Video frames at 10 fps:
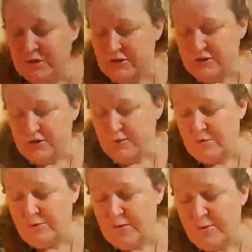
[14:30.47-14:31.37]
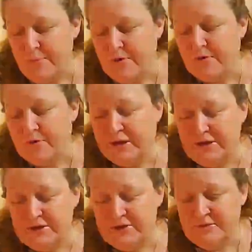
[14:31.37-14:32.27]
So remember, like
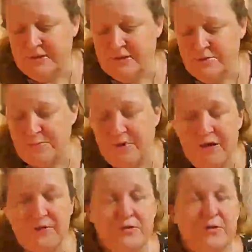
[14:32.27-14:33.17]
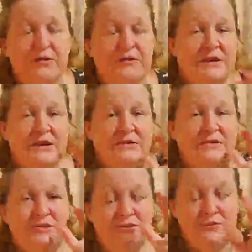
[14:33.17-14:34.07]
just like the moth could tend
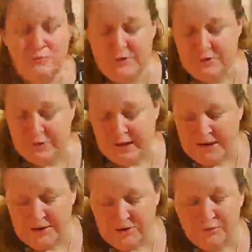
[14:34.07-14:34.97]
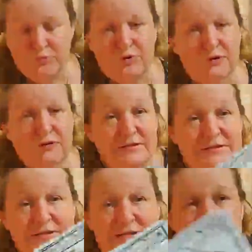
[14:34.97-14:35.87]
to, you know, head toward
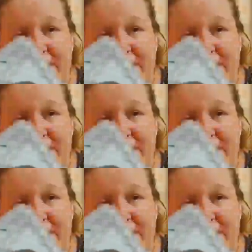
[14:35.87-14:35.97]
this